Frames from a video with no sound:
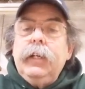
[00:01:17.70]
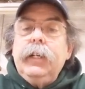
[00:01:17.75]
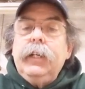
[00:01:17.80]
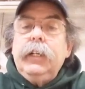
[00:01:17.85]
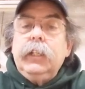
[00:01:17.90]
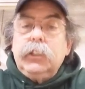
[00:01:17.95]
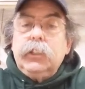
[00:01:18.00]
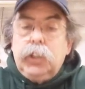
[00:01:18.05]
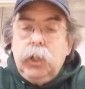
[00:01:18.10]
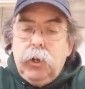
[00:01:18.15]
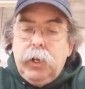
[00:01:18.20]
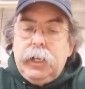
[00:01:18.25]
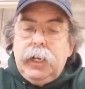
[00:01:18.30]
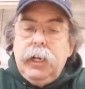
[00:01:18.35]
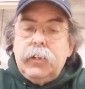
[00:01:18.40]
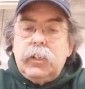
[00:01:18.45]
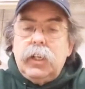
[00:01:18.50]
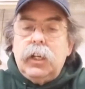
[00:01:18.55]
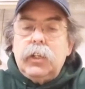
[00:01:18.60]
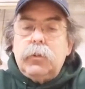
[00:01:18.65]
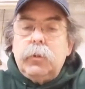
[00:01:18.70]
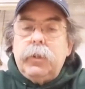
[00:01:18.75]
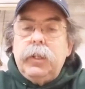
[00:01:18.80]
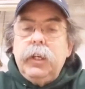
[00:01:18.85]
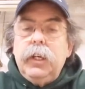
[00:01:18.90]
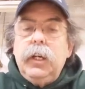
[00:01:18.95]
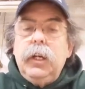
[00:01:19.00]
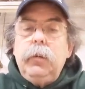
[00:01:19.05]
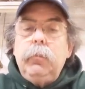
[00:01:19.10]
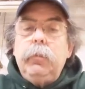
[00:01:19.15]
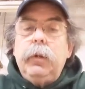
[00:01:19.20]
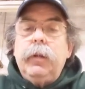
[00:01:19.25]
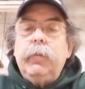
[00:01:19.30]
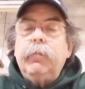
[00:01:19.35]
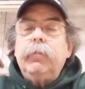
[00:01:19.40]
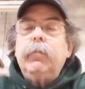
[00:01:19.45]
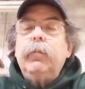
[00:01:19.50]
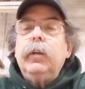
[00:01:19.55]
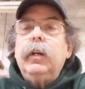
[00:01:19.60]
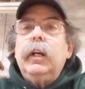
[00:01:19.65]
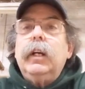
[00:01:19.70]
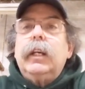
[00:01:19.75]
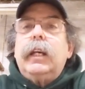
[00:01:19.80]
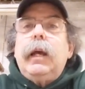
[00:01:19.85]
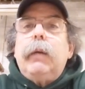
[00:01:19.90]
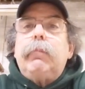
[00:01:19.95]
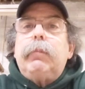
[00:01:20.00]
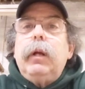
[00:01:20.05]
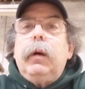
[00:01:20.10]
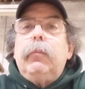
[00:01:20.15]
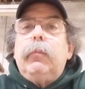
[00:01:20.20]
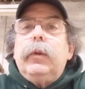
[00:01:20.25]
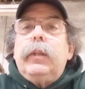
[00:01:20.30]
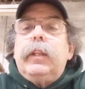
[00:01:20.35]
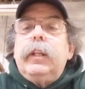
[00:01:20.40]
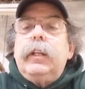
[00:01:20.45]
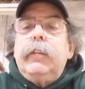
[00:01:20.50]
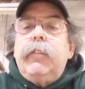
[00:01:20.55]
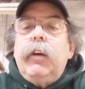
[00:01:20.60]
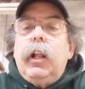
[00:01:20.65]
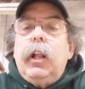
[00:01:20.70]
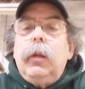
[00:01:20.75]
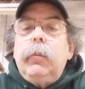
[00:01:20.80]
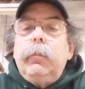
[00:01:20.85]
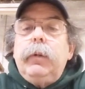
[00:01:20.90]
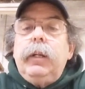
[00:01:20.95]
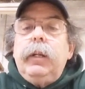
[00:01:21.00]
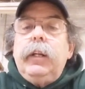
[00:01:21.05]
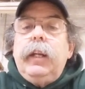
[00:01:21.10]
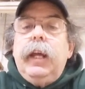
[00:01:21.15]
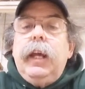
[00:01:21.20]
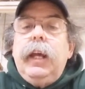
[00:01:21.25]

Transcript: So I got in touch with him and kept up with the development,